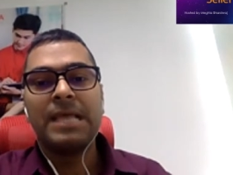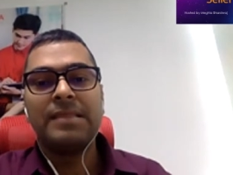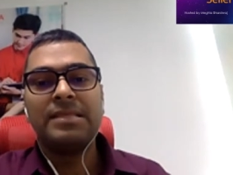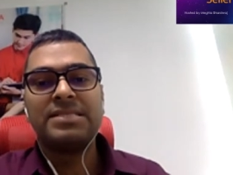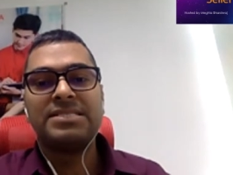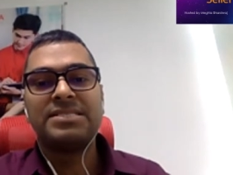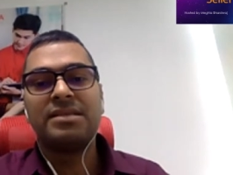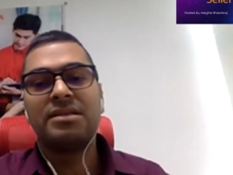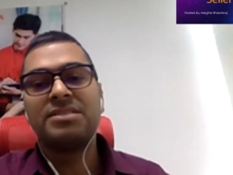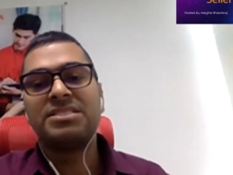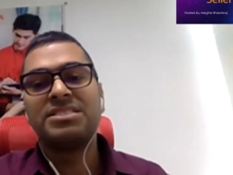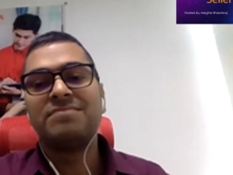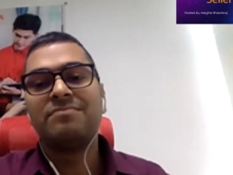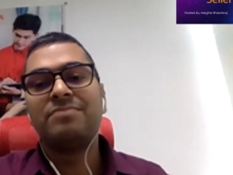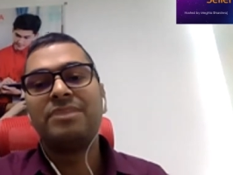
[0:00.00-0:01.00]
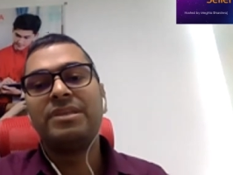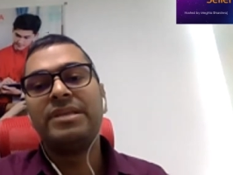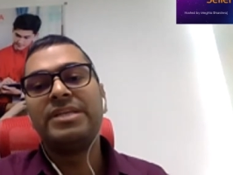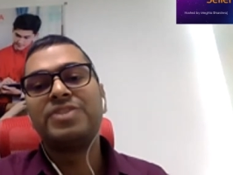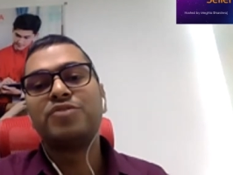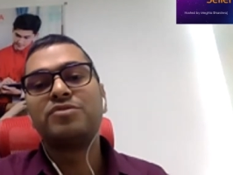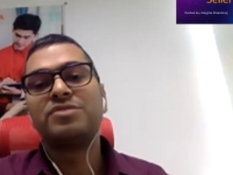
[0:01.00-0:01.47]
The seller simply
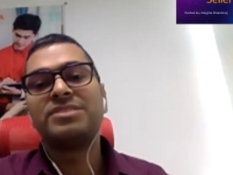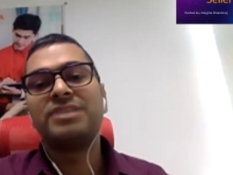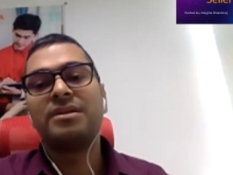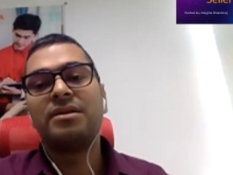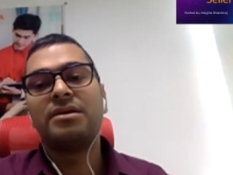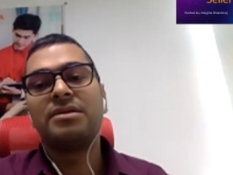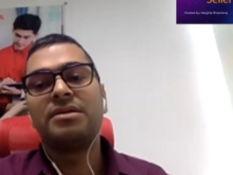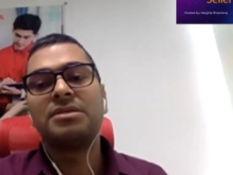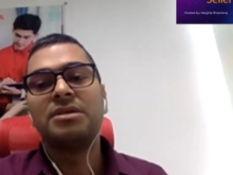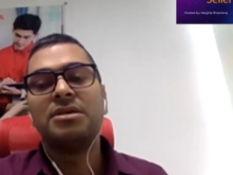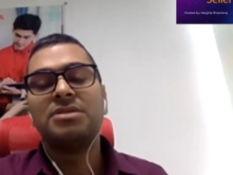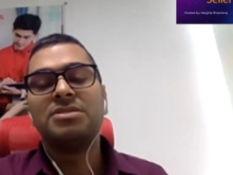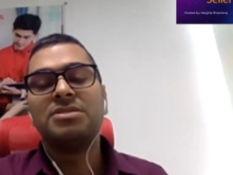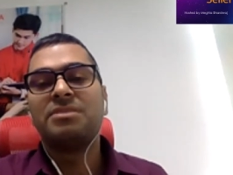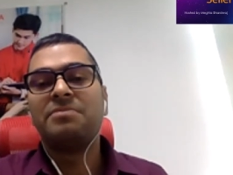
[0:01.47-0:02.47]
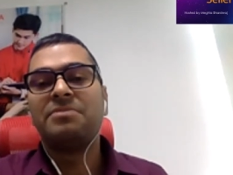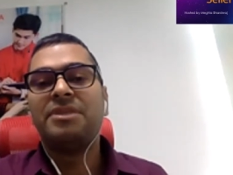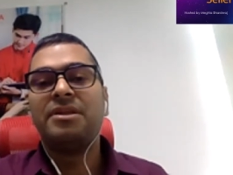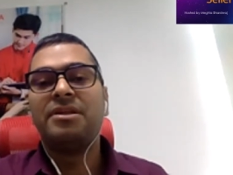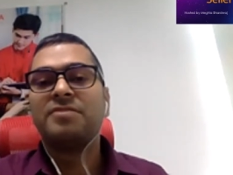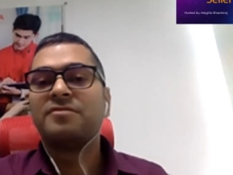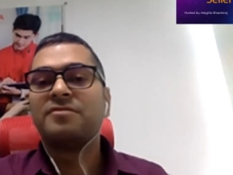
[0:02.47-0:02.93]
needs to send us some
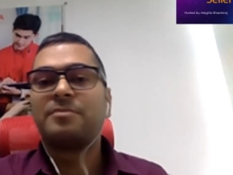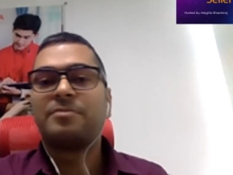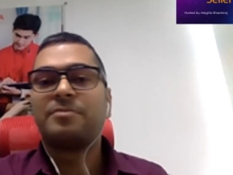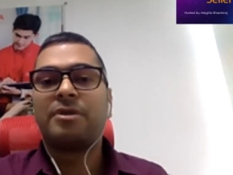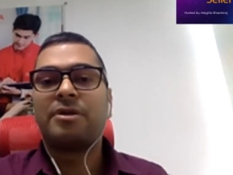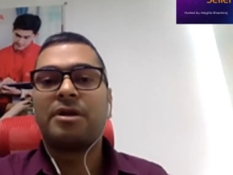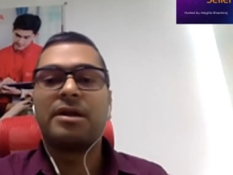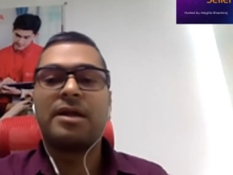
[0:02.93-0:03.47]
details of the product,